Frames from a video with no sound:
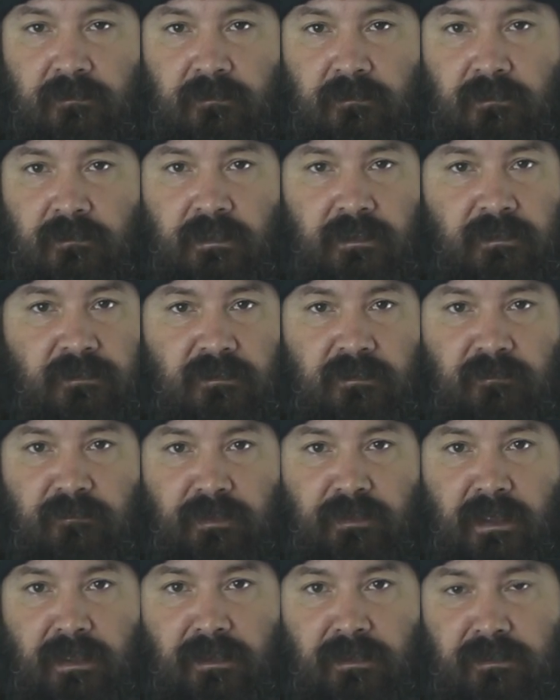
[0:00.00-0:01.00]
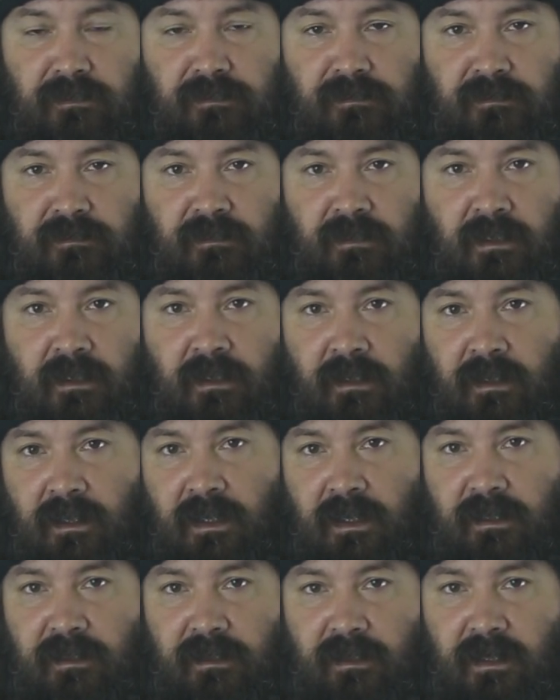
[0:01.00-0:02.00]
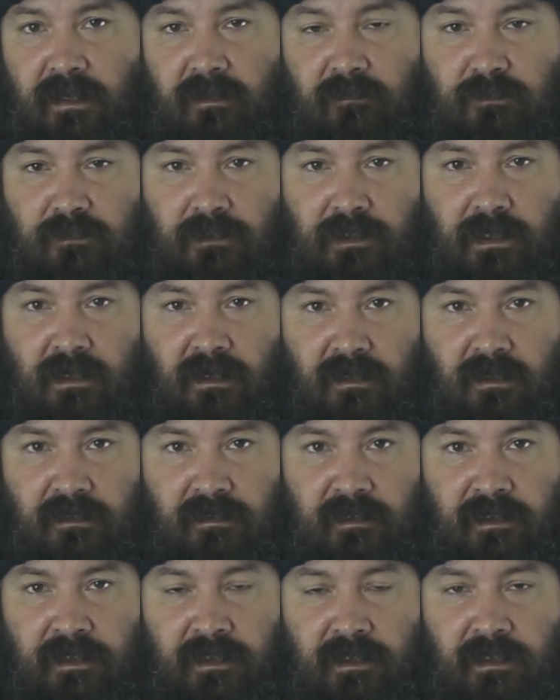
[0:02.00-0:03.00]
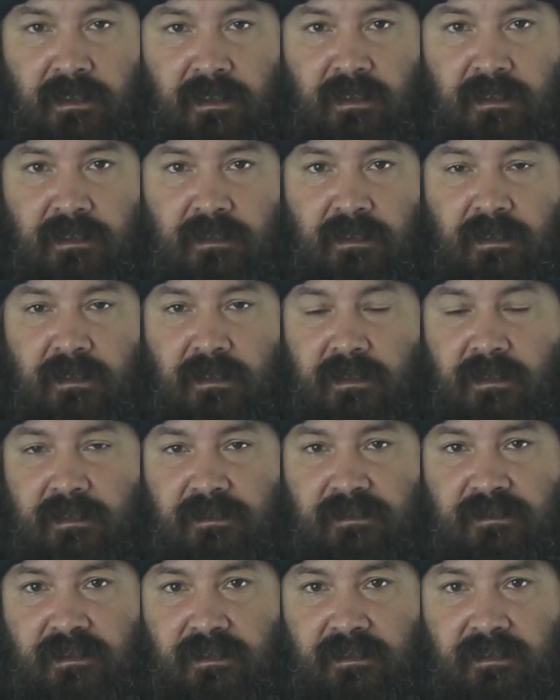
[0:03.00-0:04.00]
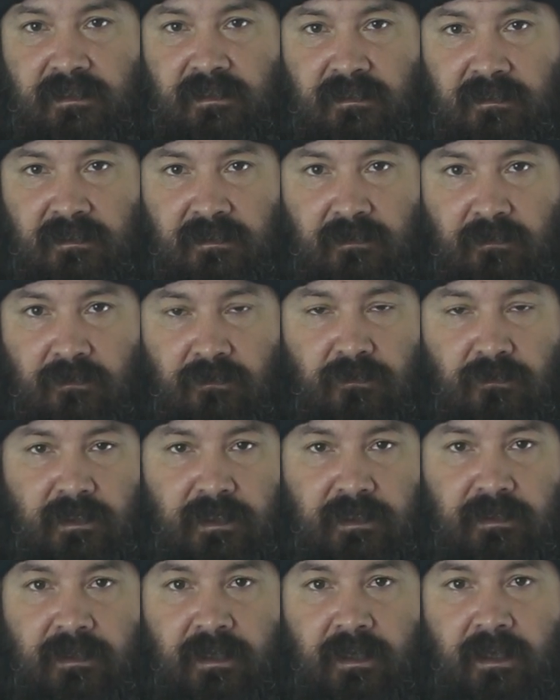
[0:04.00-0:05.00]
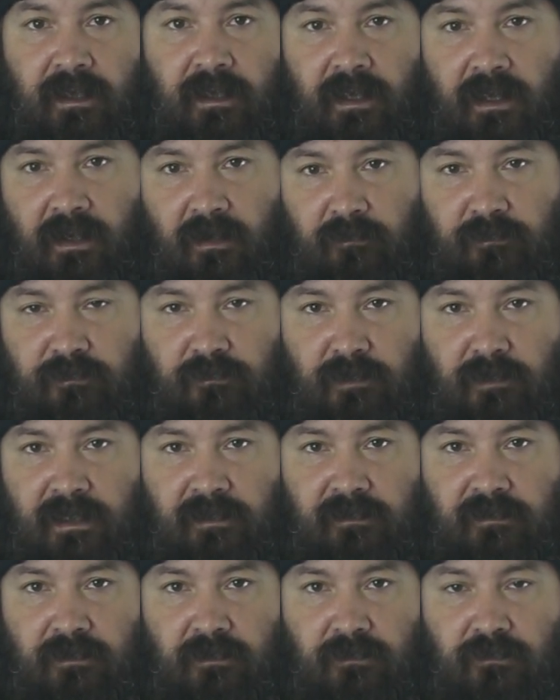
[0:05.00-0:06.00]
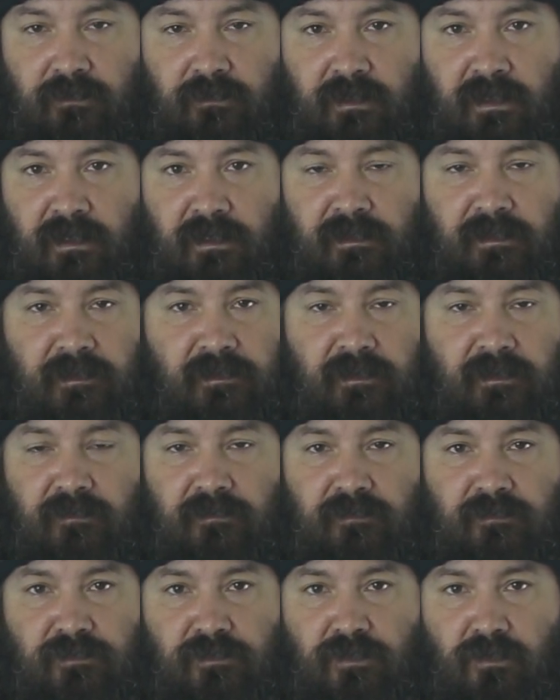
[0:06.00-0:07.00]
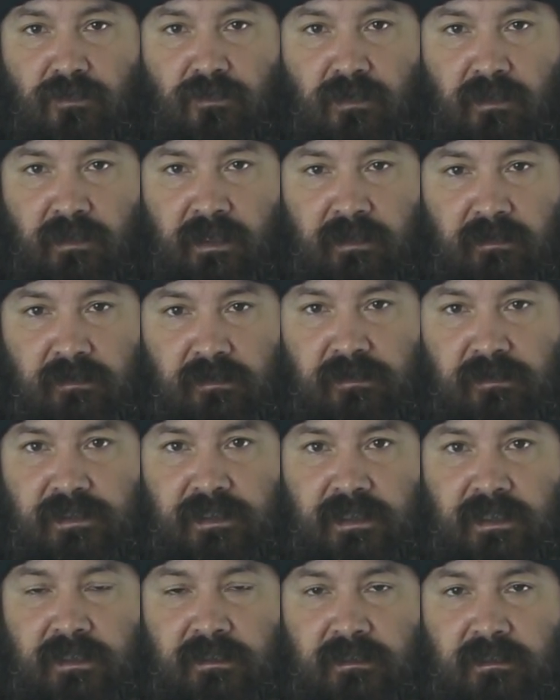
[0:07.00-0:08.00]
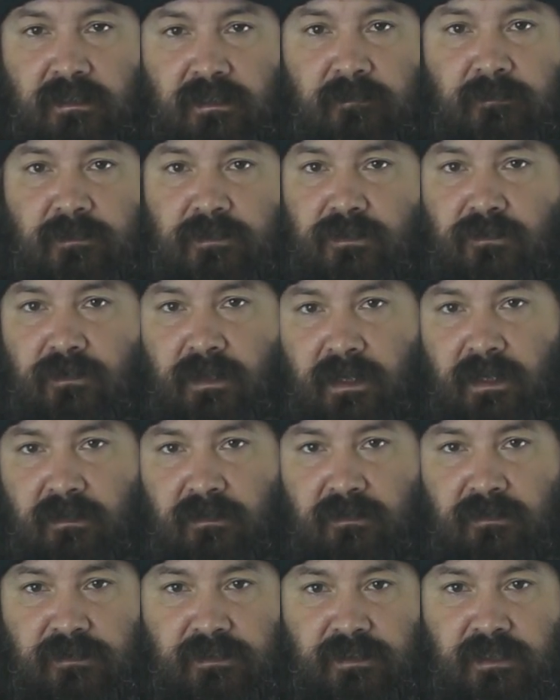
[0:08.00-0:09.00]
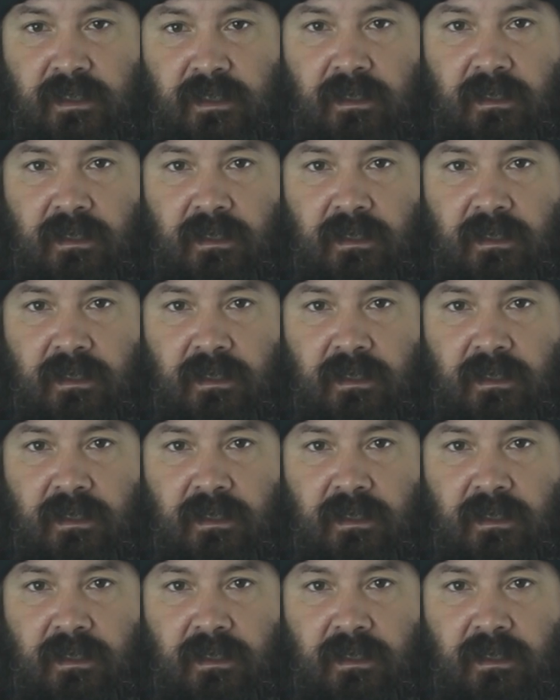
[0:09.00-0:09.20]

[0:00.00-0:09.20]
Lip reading: that his companions and Al-Bukhari and Zaid, who had helped write the Quran, that there's no errors in Islam, there's no errors